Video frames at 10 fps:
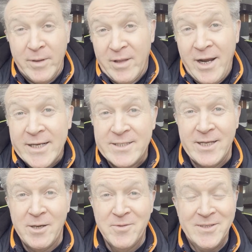But the next
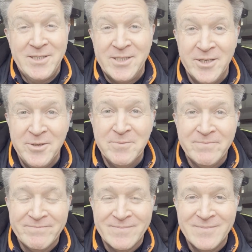thing was to
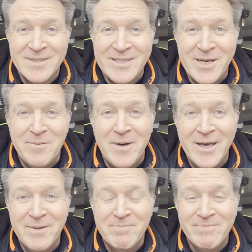tell
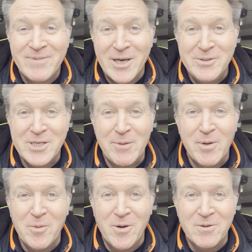my
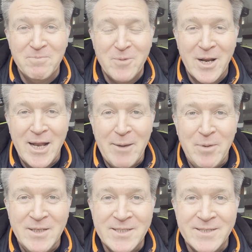co-skipper what had
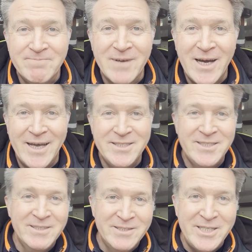happened, and I
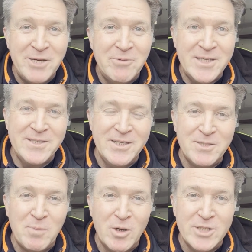had de-risked
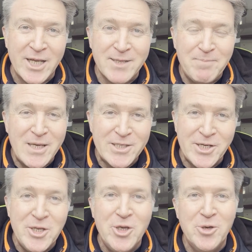this project
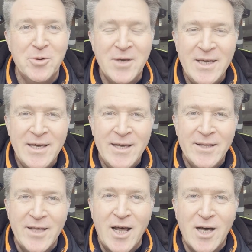because I knew
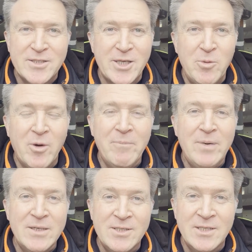that asking one
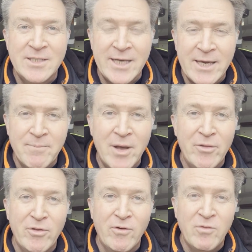person to take a
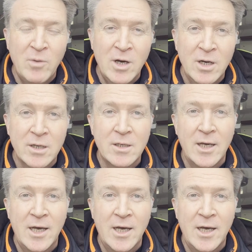month off work